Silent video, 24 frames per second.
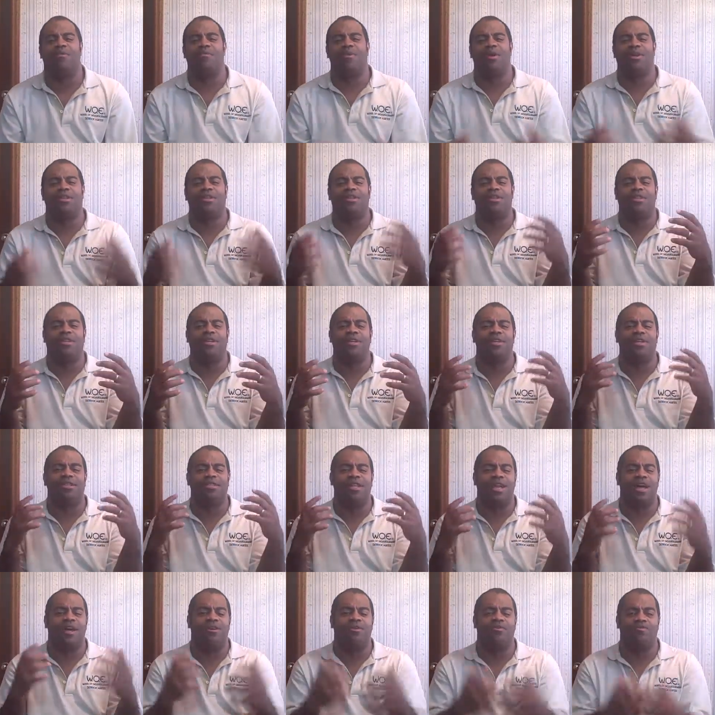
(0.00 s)
Make the things
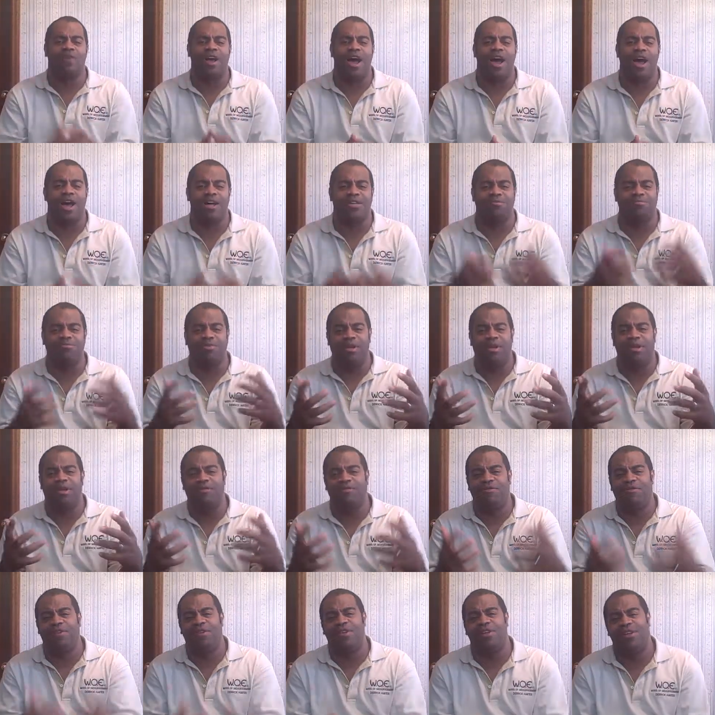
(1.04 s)
that can rise
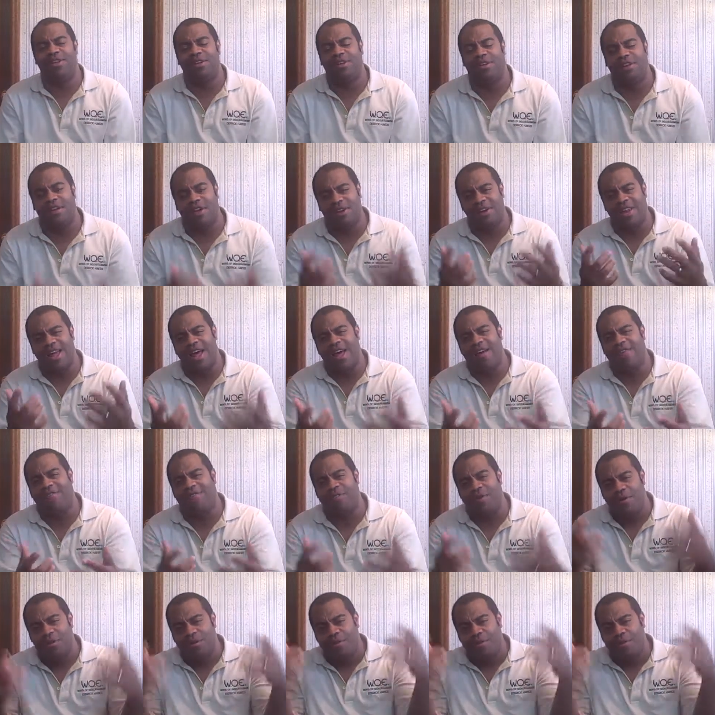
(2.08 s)
big for you in your life.